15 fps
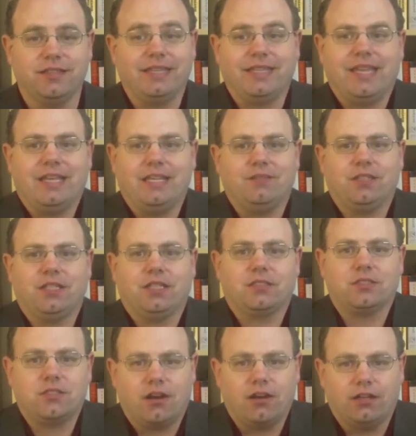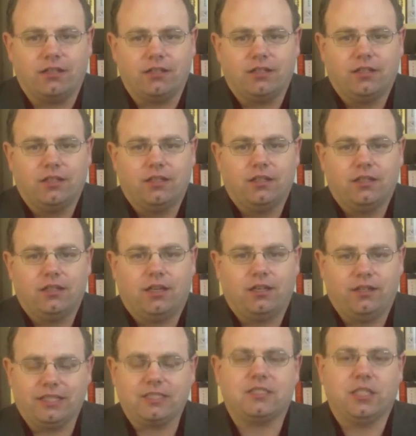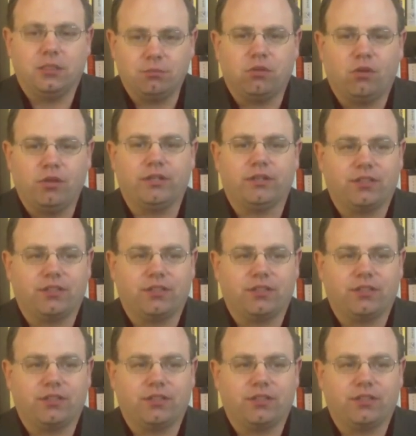they can't even get started. Unless the employer